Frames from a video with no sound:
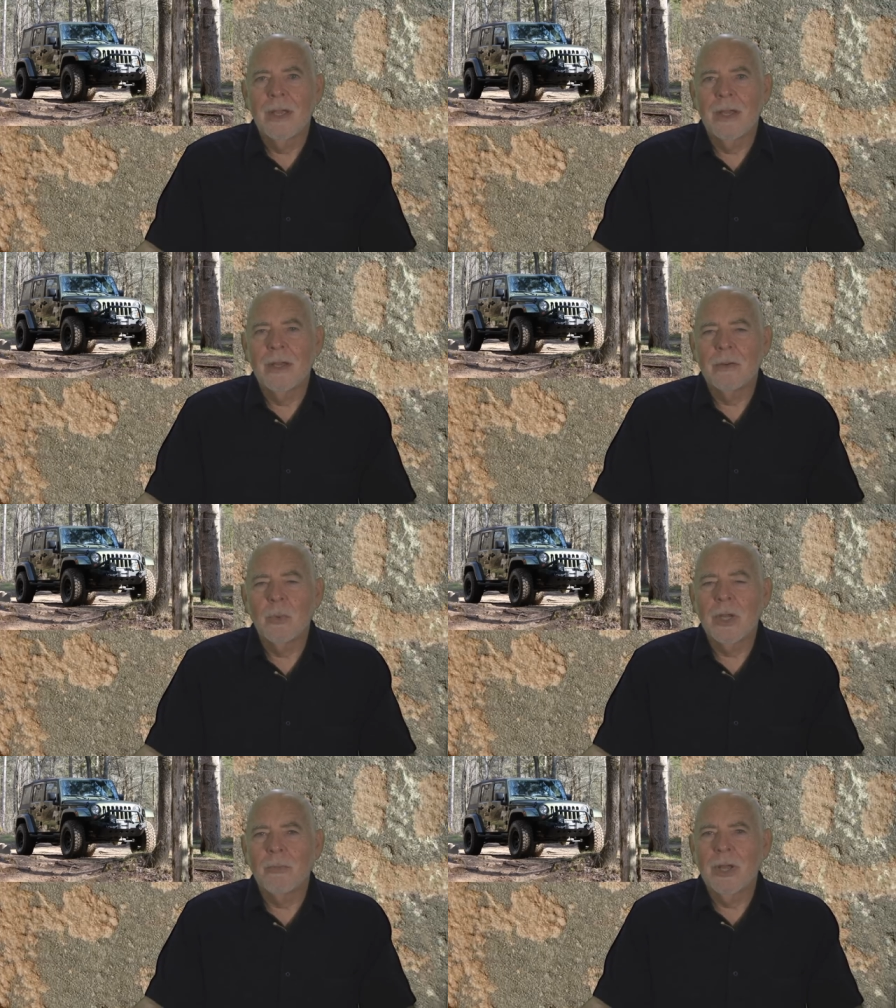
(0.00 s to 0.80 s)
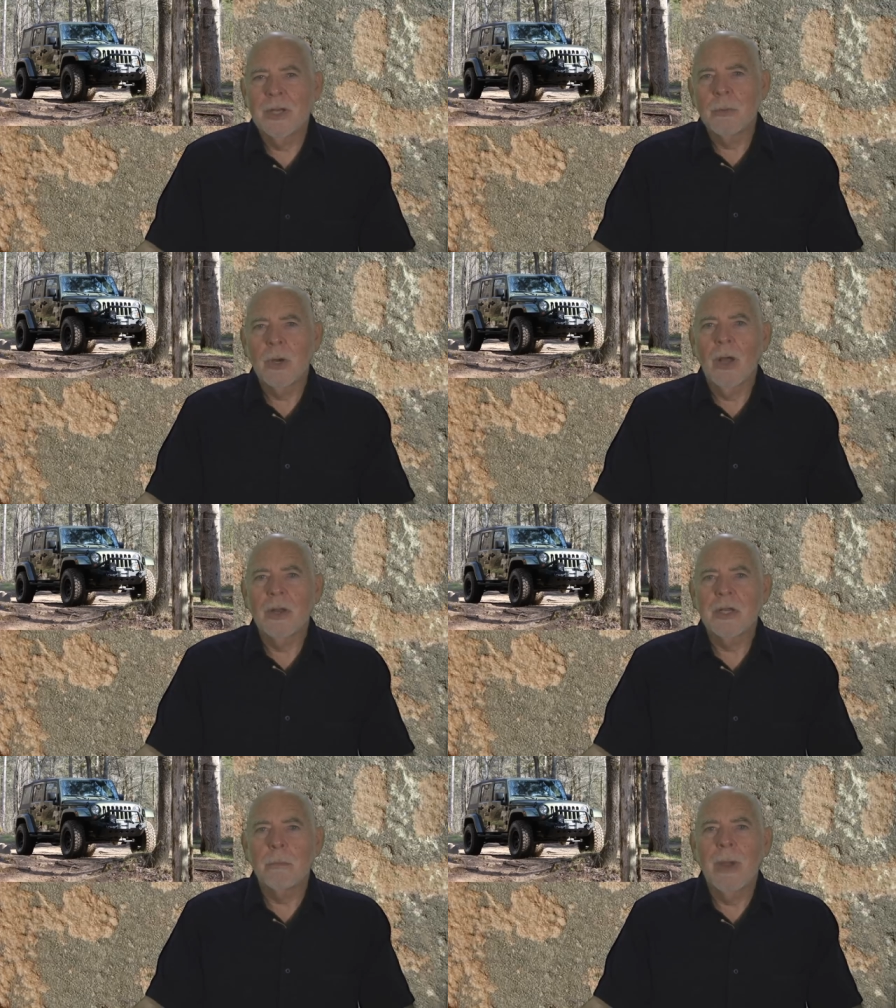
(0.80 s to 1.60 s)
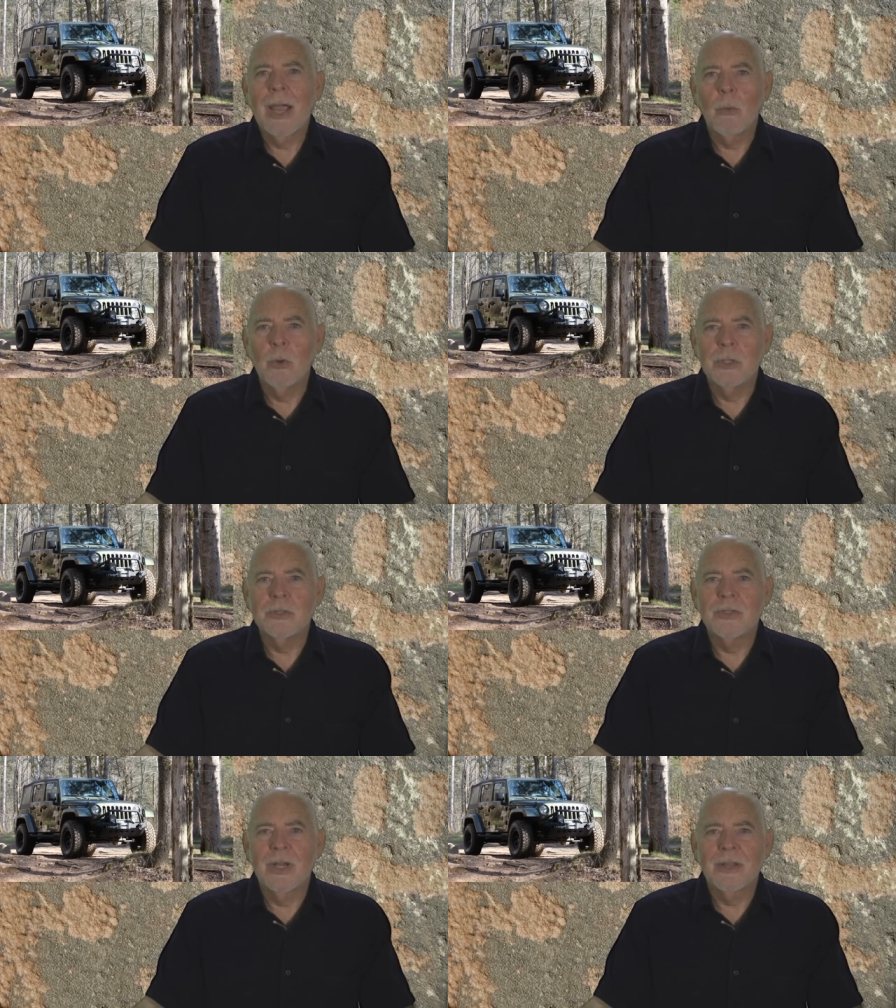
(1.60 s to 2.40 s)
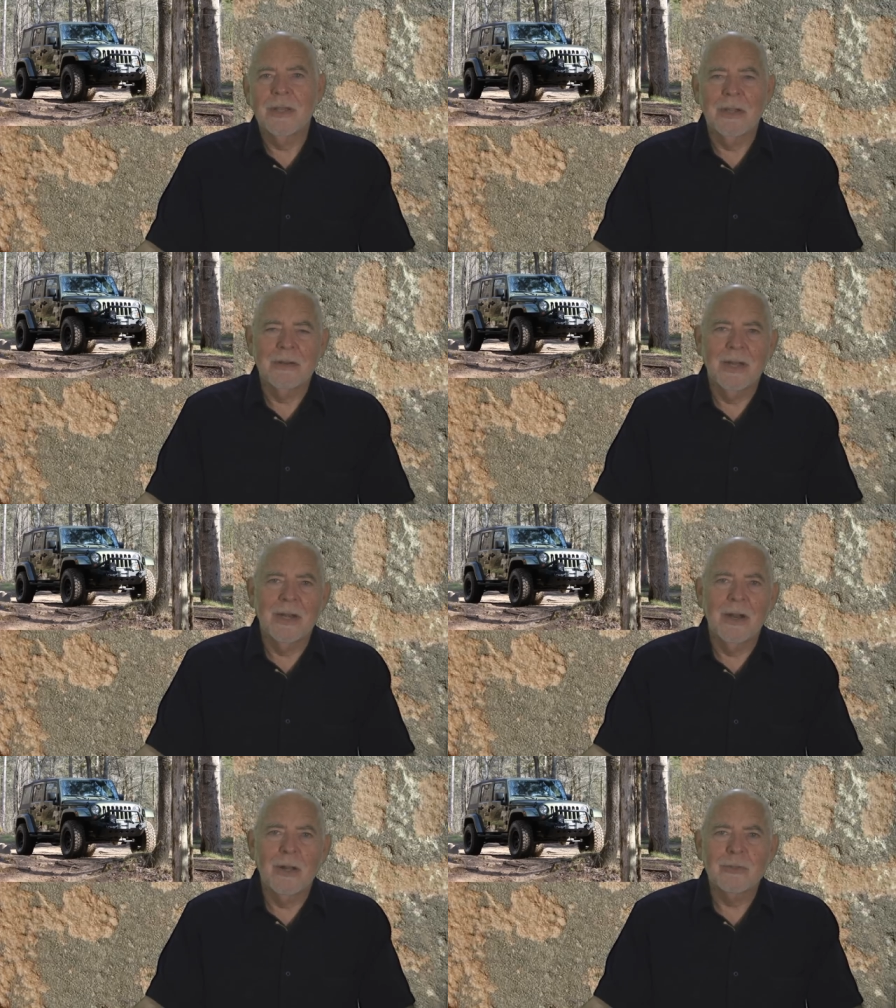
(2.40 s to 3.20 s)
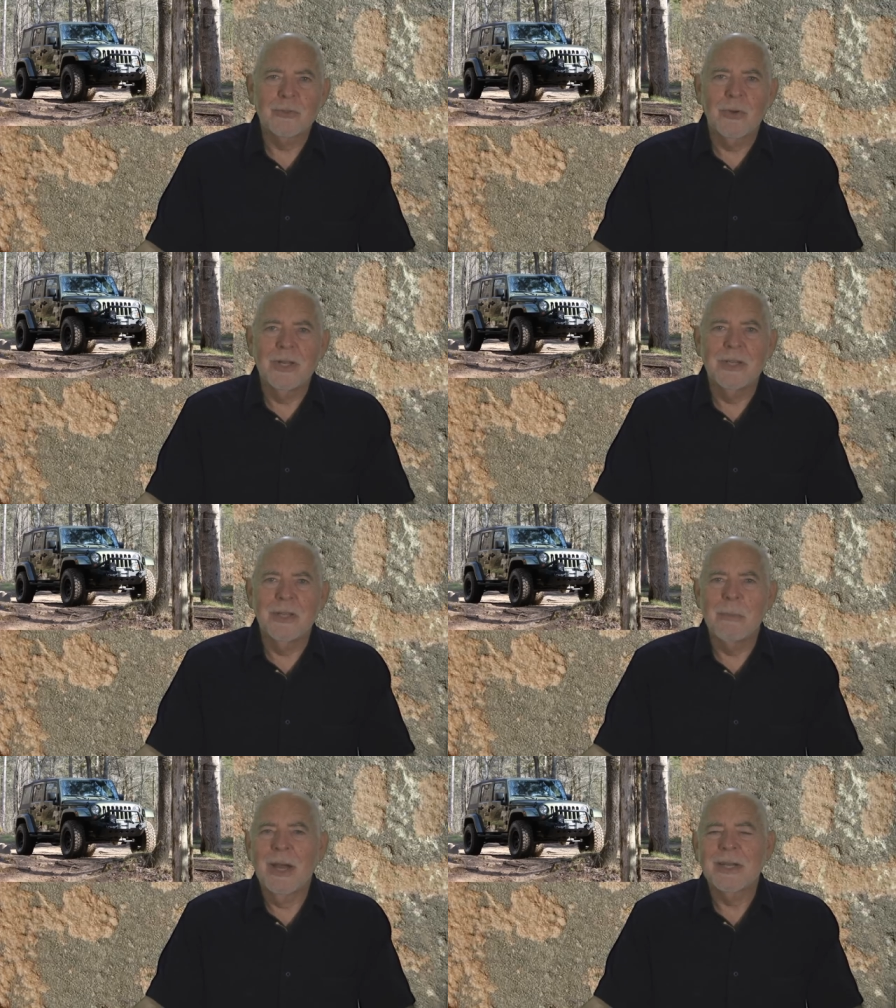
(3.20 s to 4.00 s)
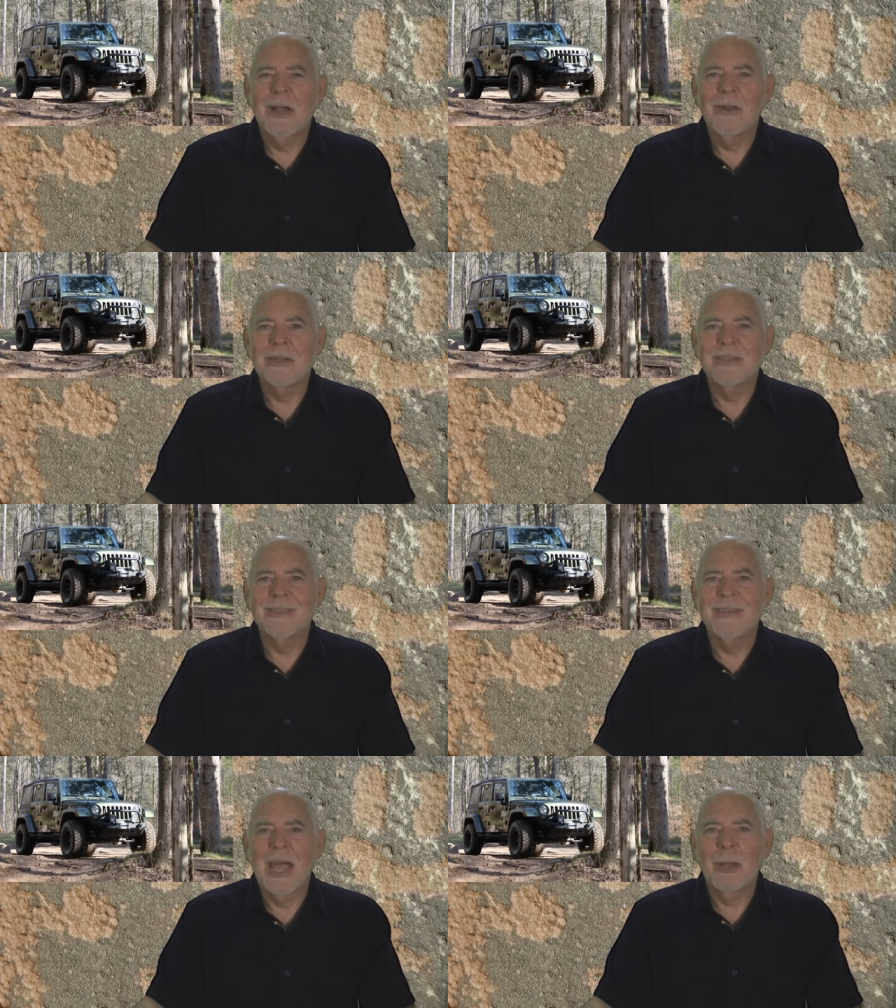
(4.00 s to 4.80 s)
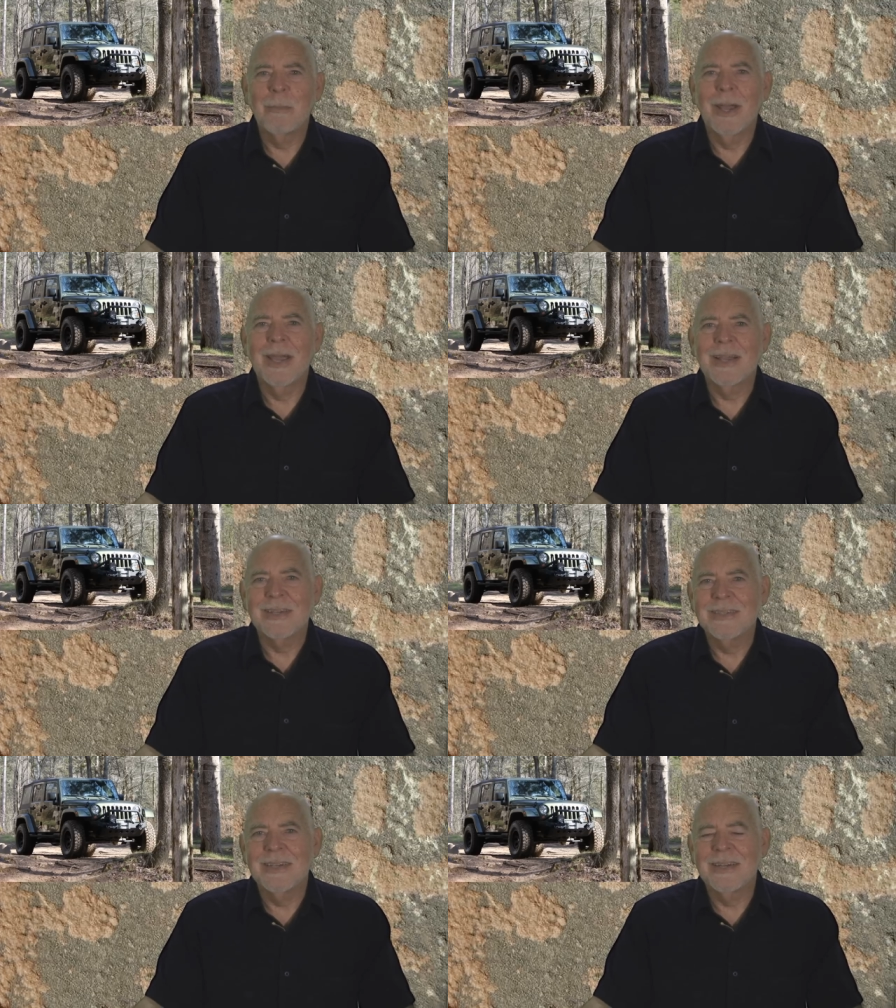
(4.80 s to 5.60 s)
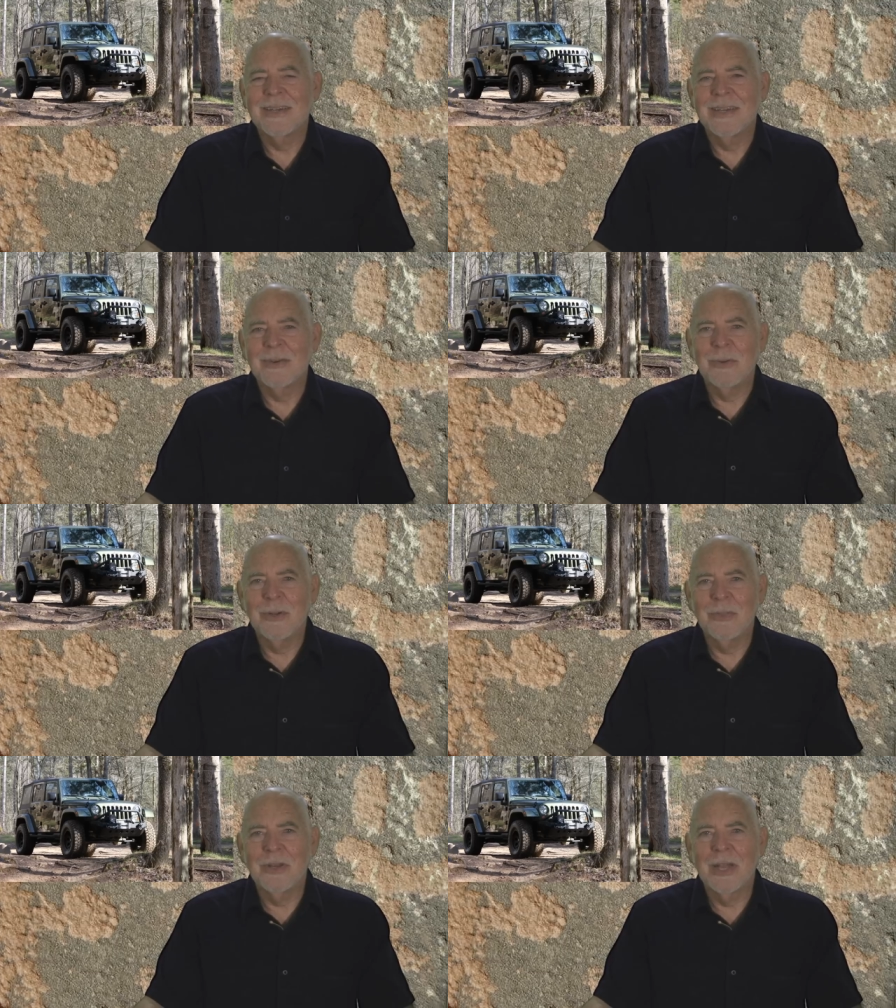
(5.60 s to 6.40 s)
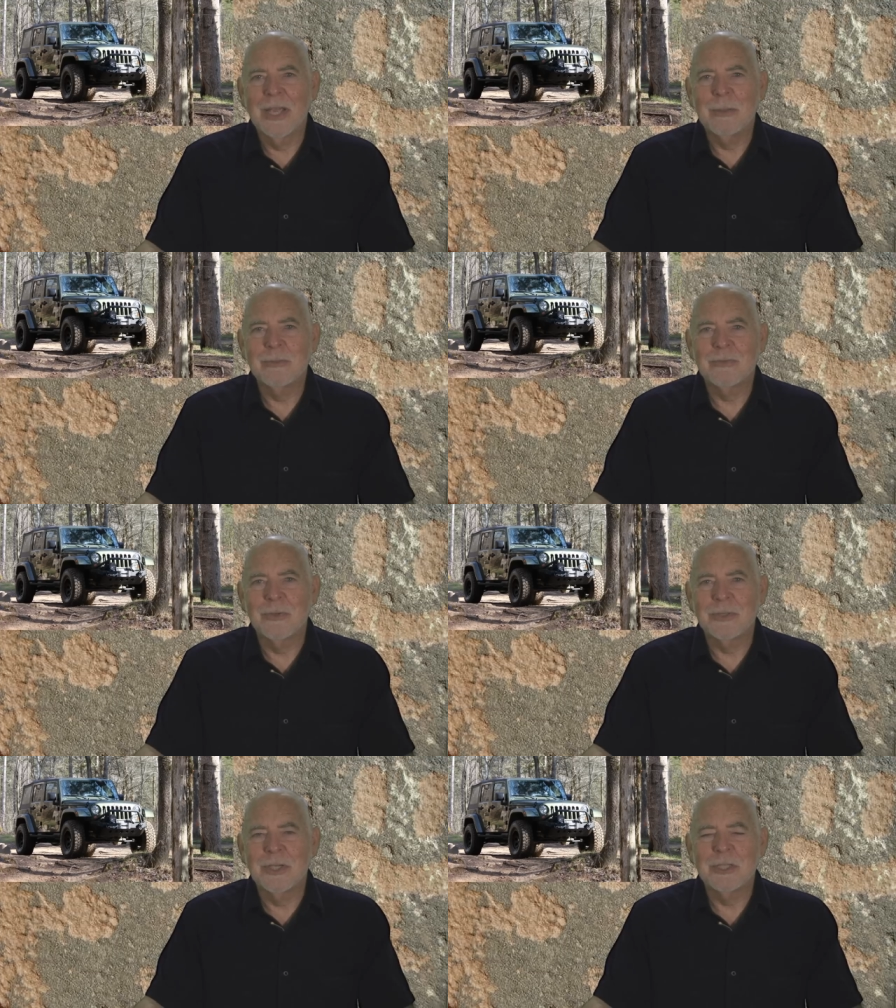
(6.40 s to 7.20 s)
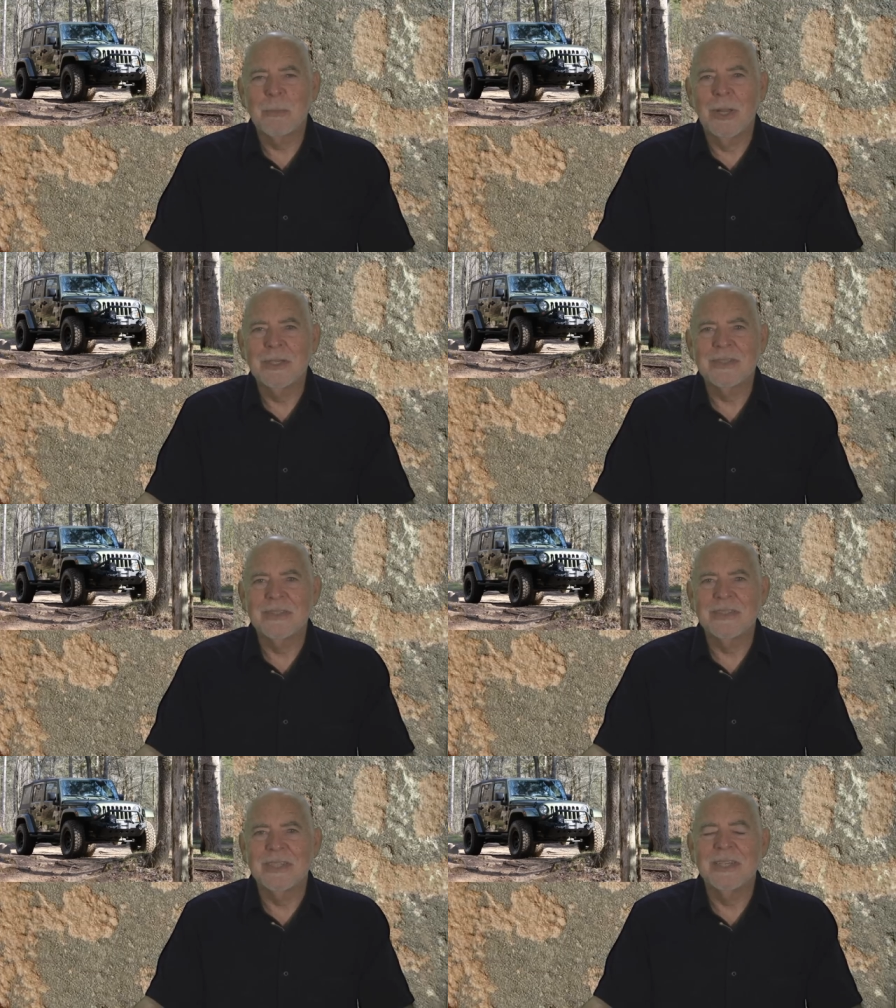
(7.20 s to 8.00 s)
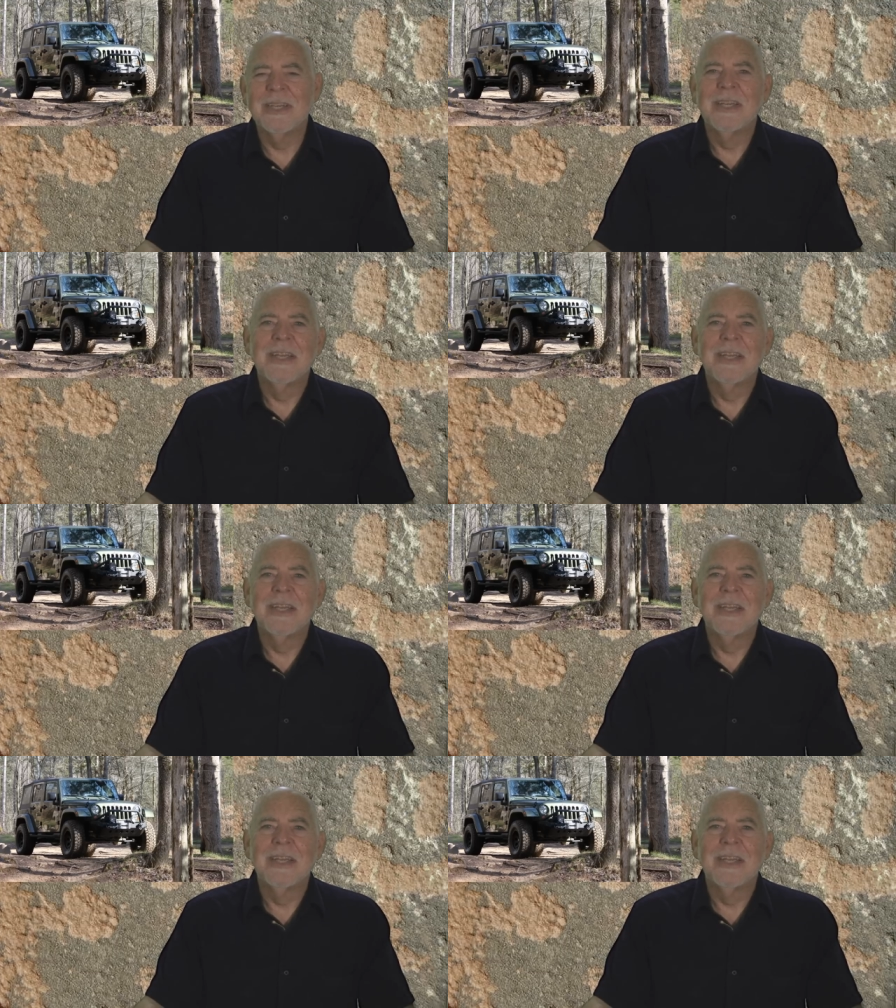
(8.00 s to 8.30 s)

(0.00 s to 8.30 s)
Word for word: Uh, we, around here we call it the backwoods. I think down in Australia they might call it the outback, and I, I don't know the names for such places. And